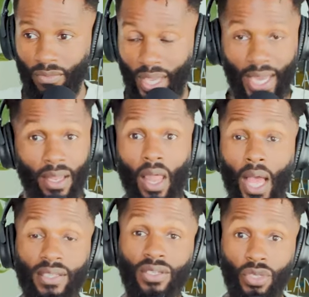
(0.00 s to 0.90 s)
we had a
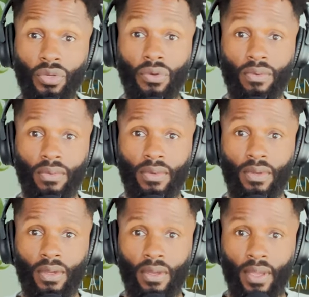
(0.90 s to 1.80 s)
lot to do.
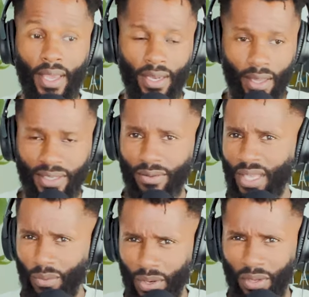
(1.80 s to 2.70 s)
And Alexi
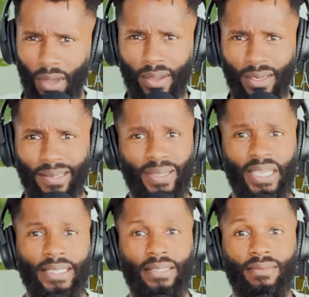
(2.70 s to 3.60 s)
was like, where are you going? And I'm
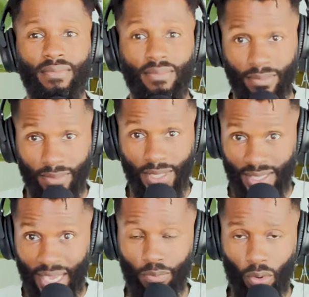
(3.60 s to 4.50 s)
like, to
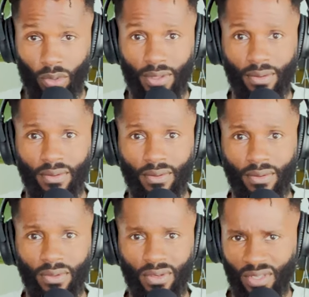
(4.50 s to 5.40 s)
skateboard.
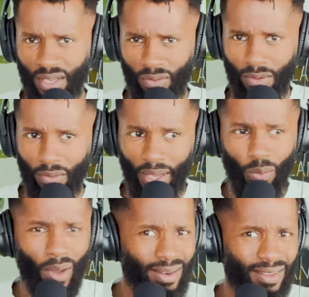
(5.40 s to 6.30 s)
She was like, wait,
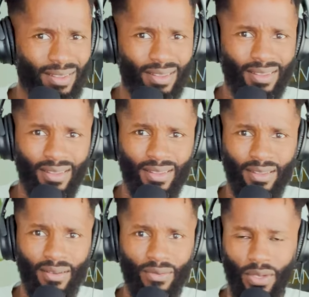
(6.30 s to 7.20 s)
what?
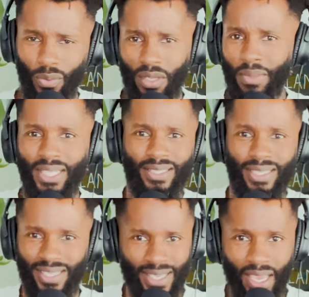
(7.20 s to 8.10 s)
What do you mean
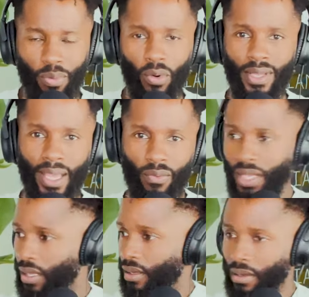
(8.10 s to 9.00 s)
to skateboard? Like
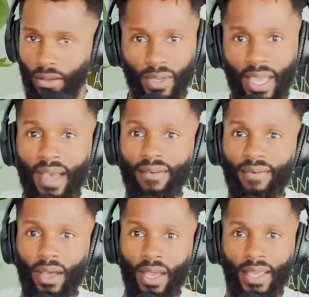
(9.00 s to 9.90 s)
we, we
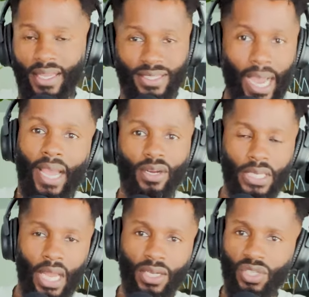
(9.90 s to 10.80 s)
have an entire
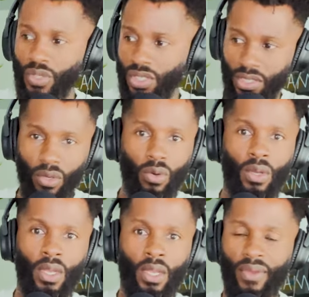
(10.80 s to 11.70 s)
launch. We're still,
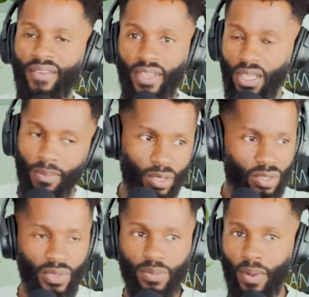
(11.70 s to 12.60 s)
we have
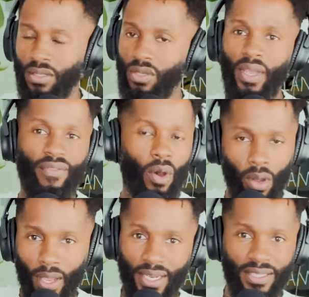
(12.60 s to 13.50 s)
emails to respond to. We have
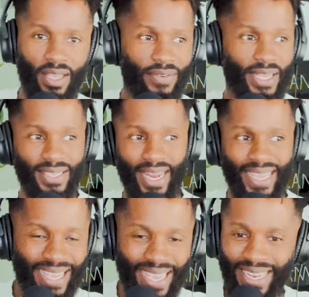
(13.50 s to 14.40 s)
all kind of stuff. And I said,
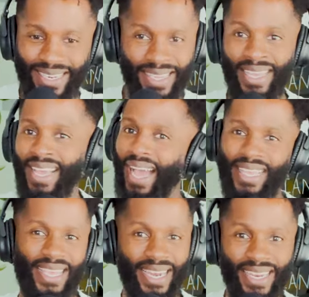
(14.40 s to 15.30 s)
get it. I
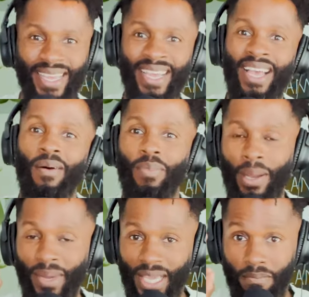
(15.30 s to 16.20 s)
get it.
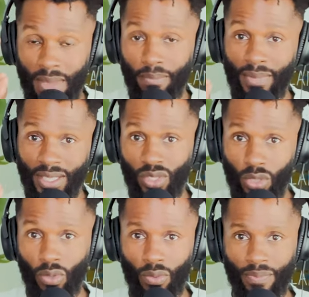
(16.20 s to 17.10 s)
But I'm a commitment
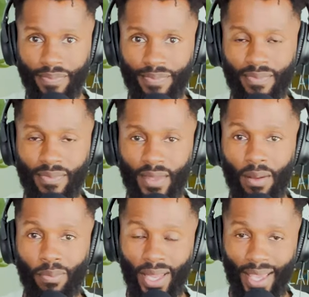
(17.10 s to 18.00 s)
to
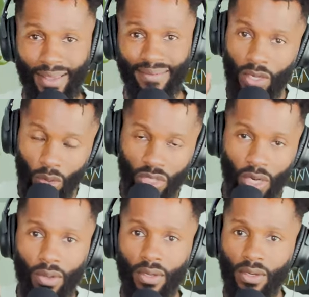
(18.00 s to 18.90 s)
play. No
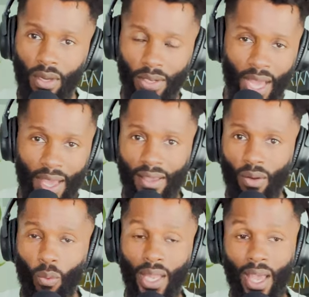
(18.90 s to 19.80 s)
joke, no lie.
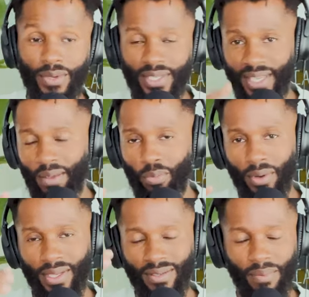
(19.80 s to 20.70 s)
While I was
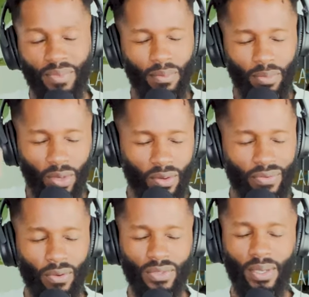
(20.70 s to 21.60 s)
skateboarding, something
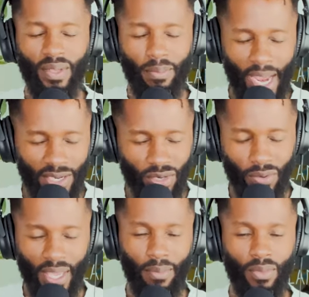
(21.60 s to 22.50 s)
beautiful, something
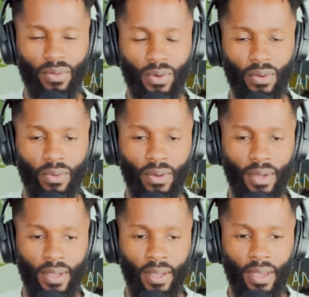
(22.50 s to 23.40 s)
magical came through
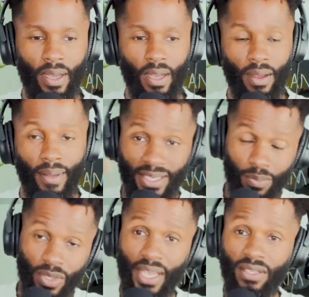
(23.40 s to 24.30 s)
uh, as
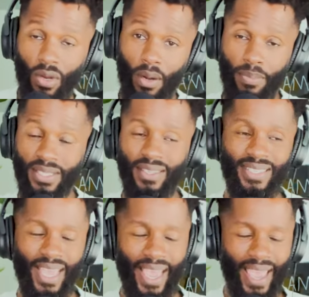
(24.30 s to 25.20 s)
it pertained to our
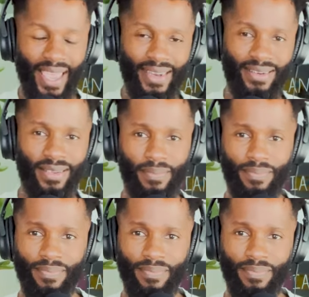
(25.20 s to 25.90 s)
business. And